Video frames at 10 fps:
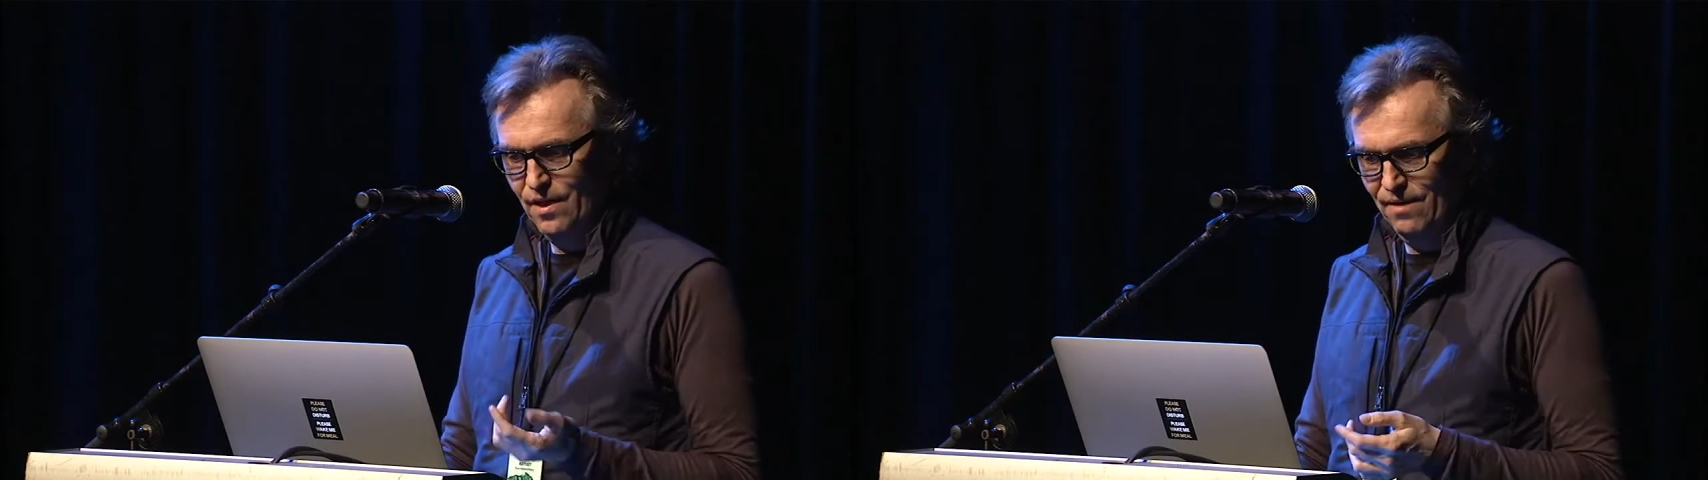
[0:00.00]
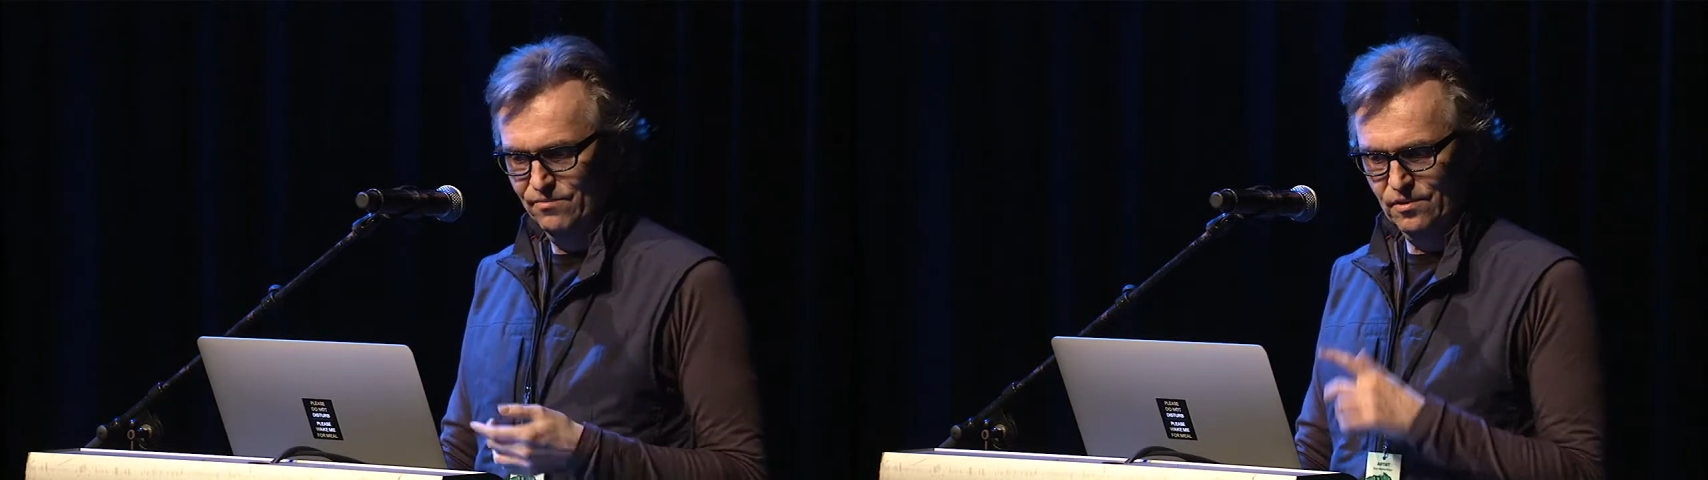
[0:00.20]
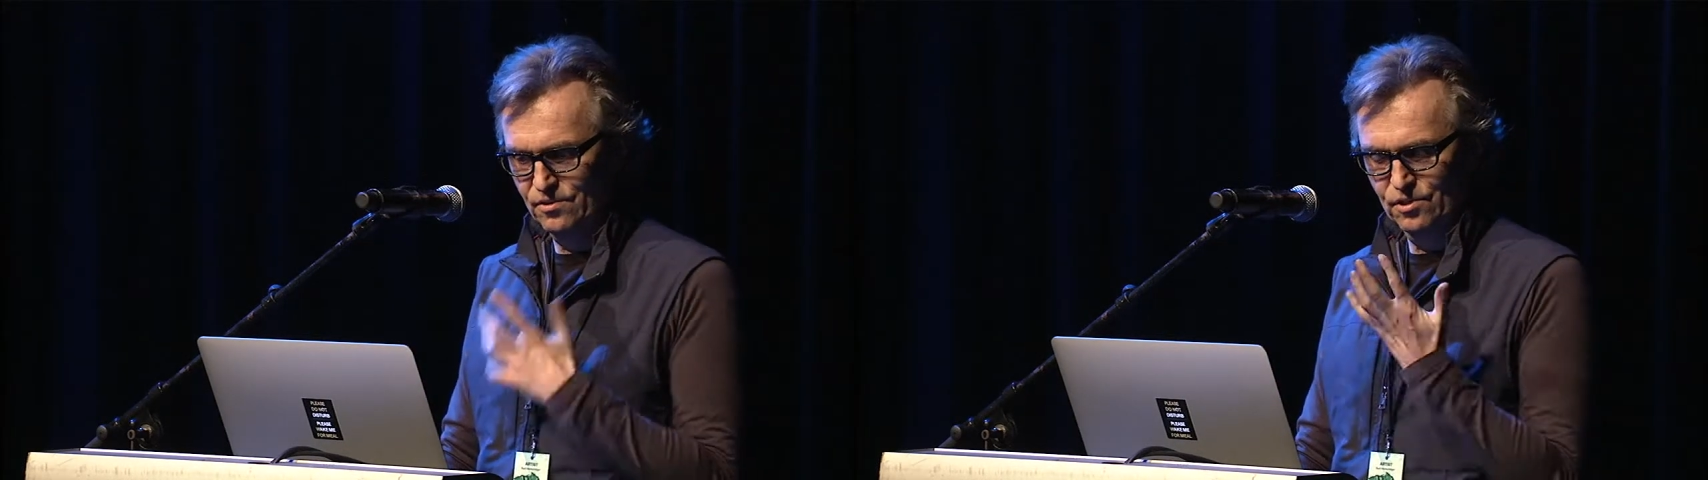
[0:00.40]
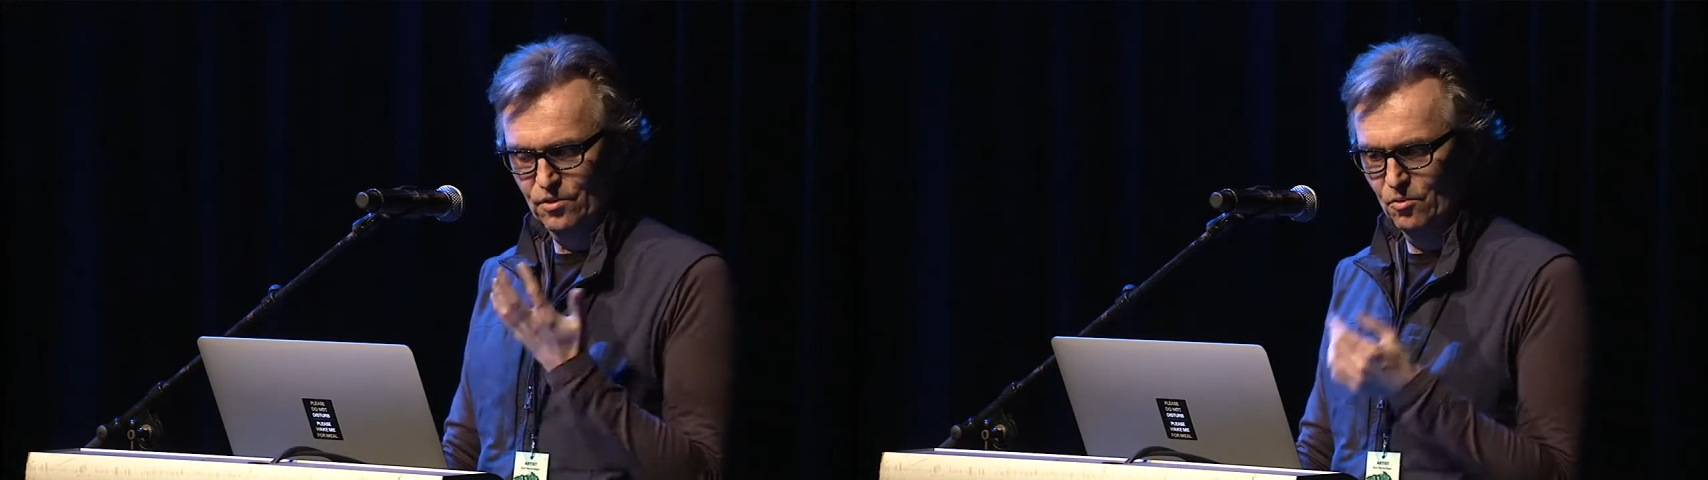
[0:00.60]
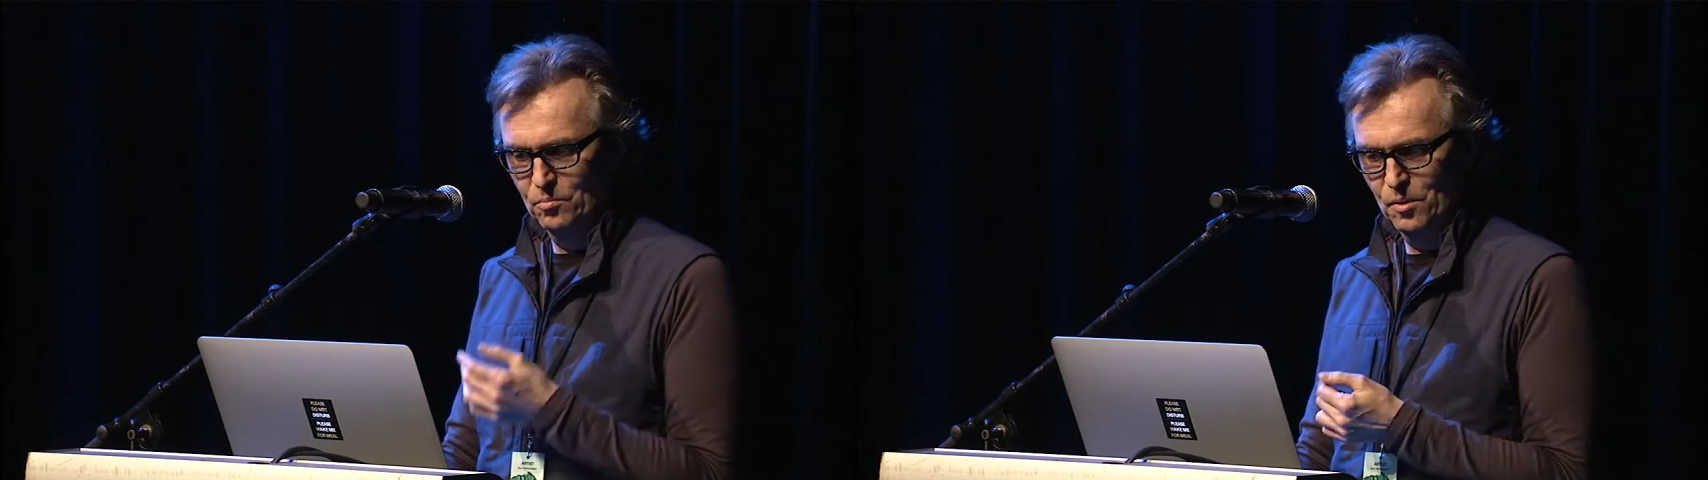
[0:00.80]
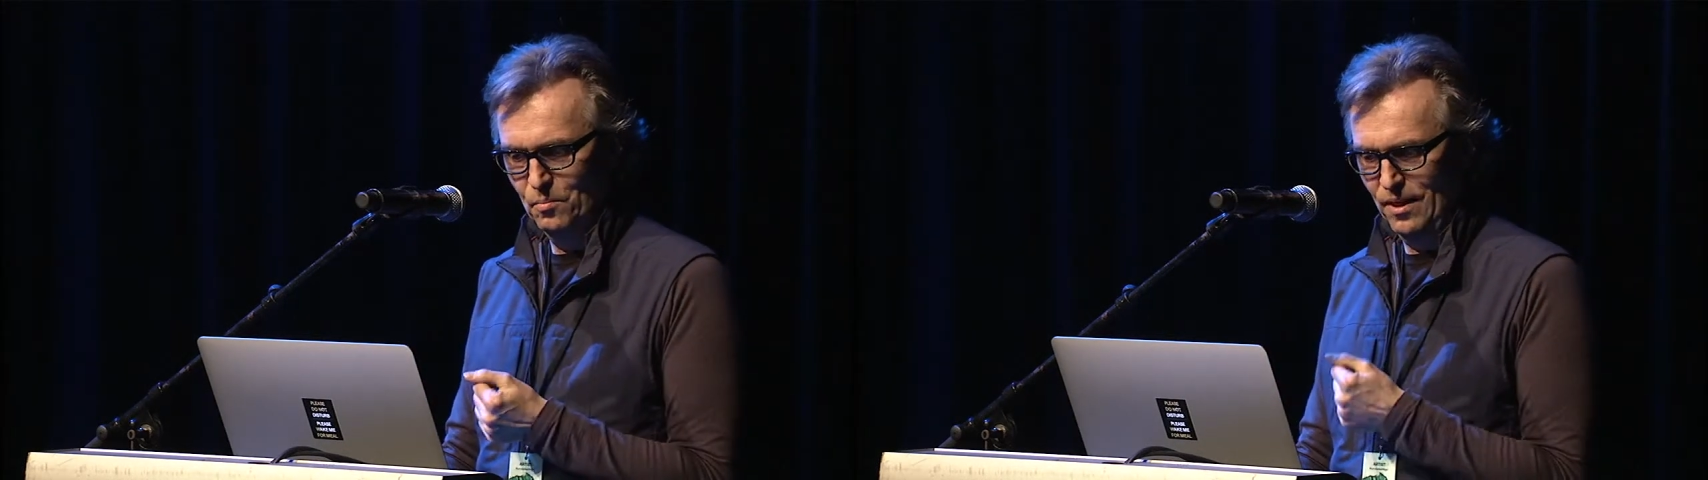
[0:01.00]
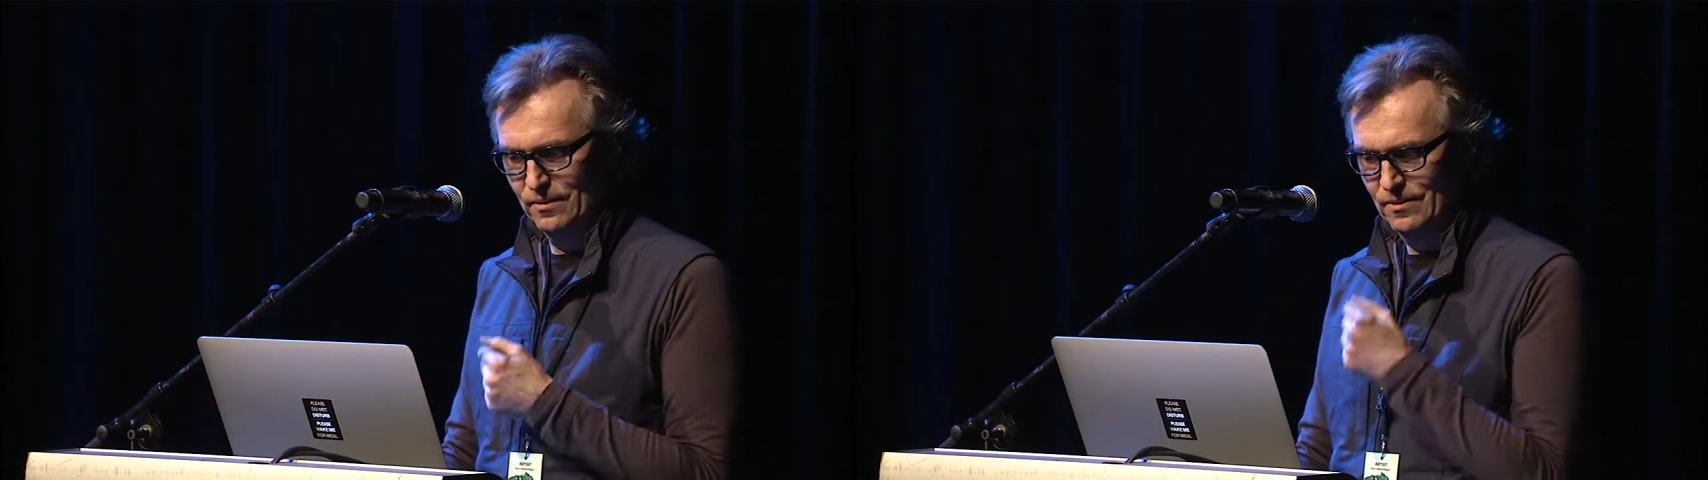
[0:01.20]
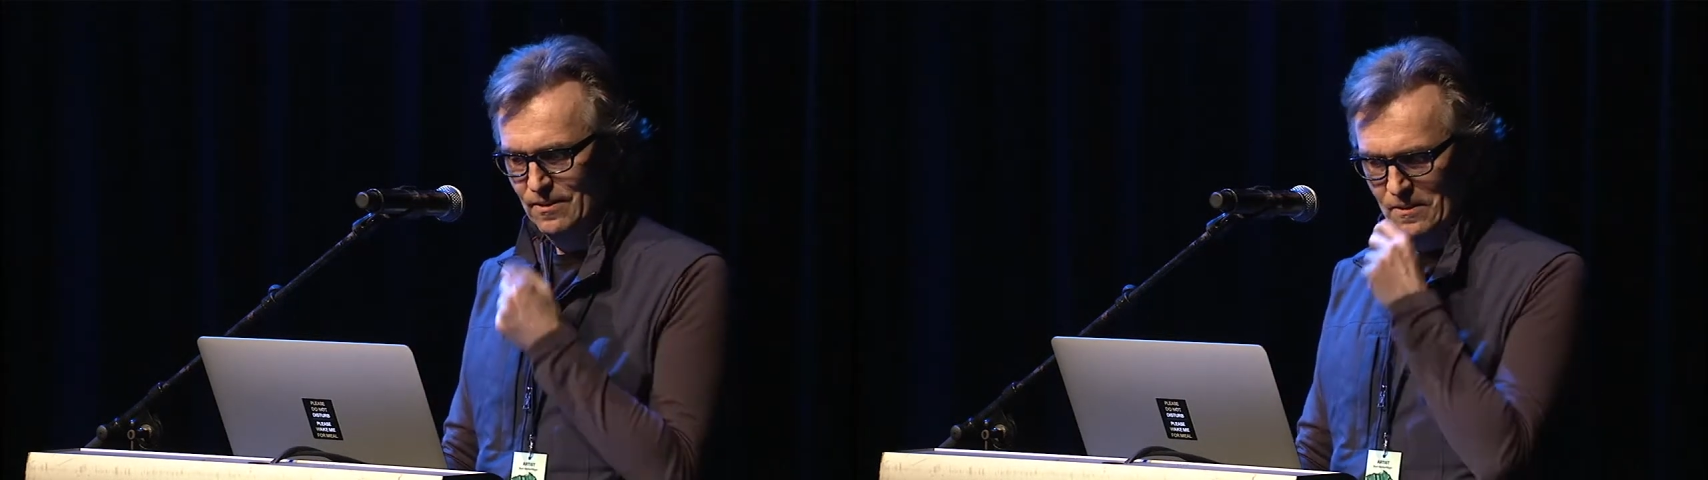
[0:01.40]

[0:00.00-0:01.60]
obviously, and she told me about